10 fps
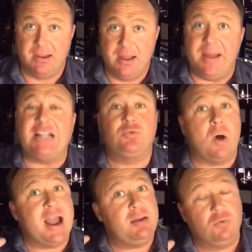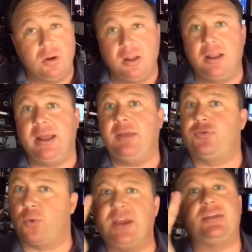That's why it really,
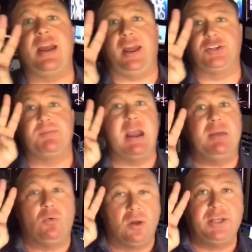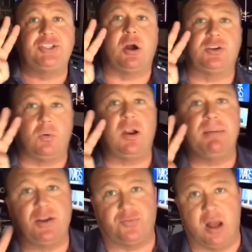three things make me really start to worry
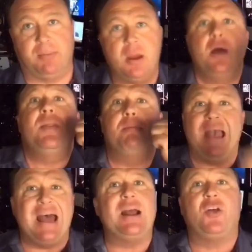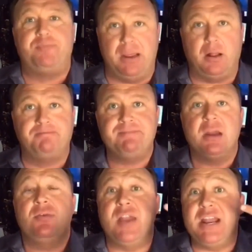about Trump. The bad health bill,
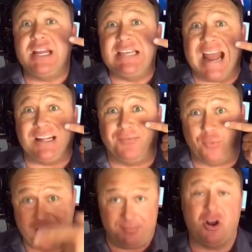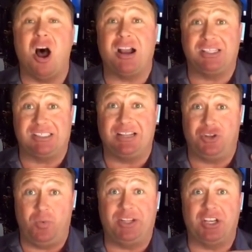then he attacked the Freedom Caucus
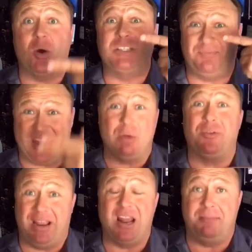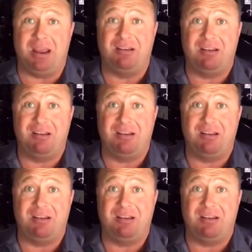2 weeks ago as if they were the enemy,